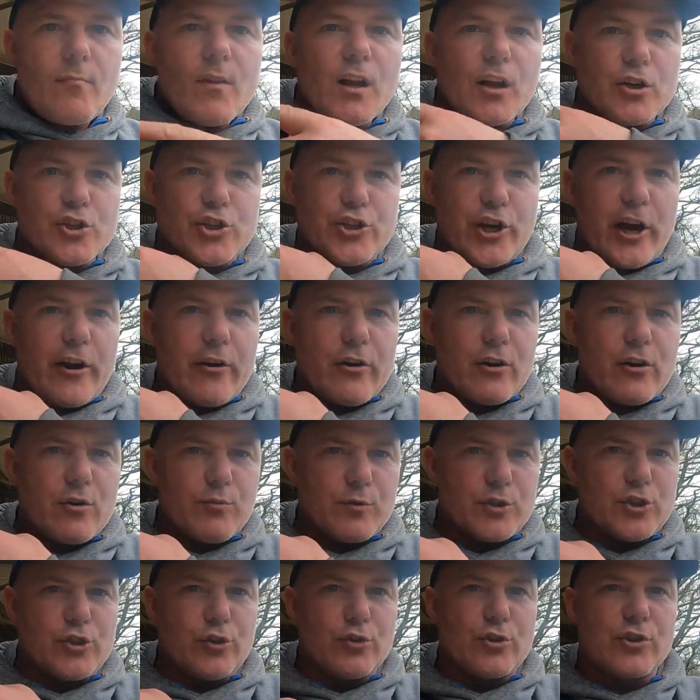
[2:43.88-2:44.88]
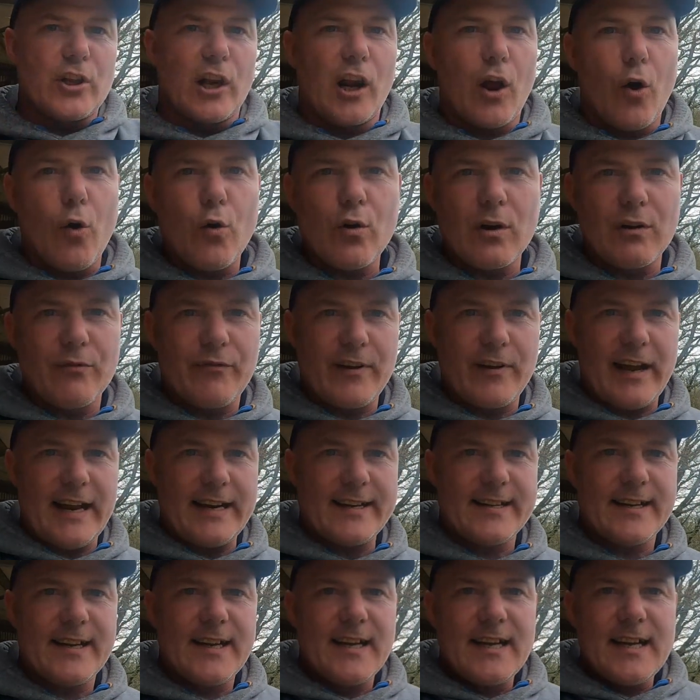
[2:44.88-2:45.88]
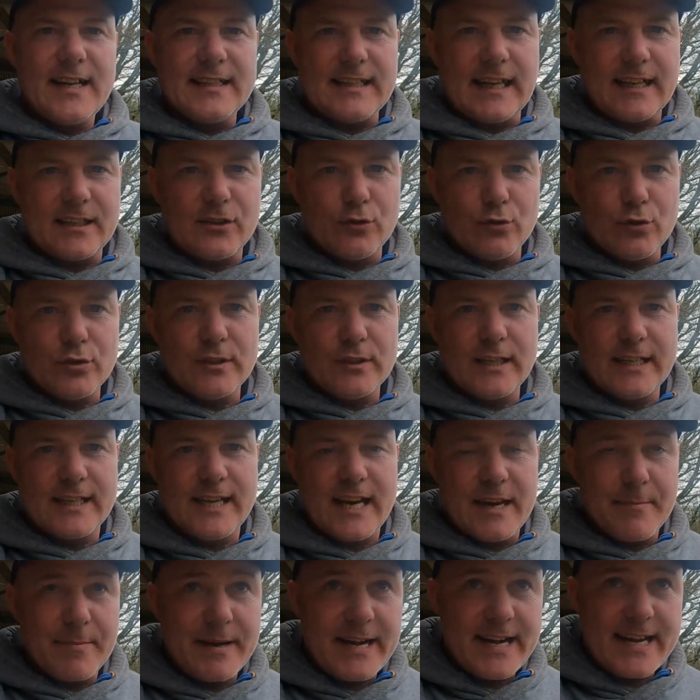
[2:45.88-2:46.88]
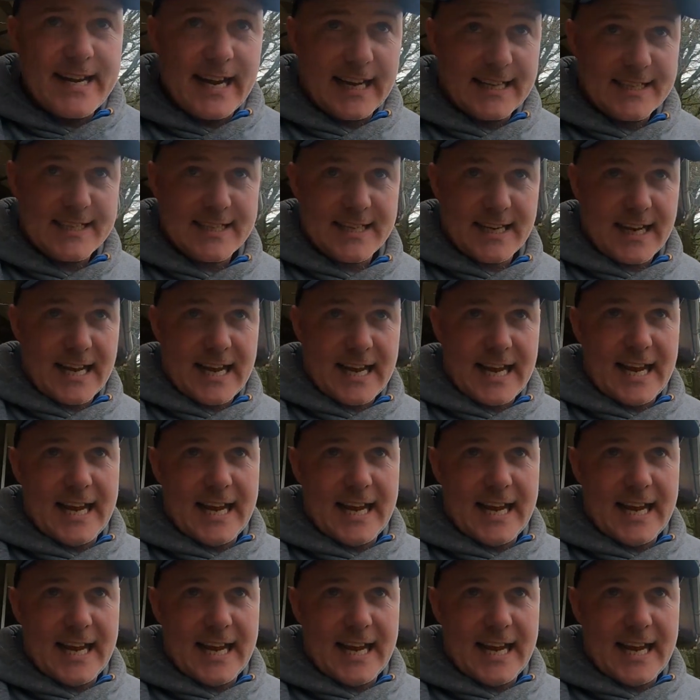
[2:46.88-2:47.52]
Because Jared was just a local vet that done the TB test.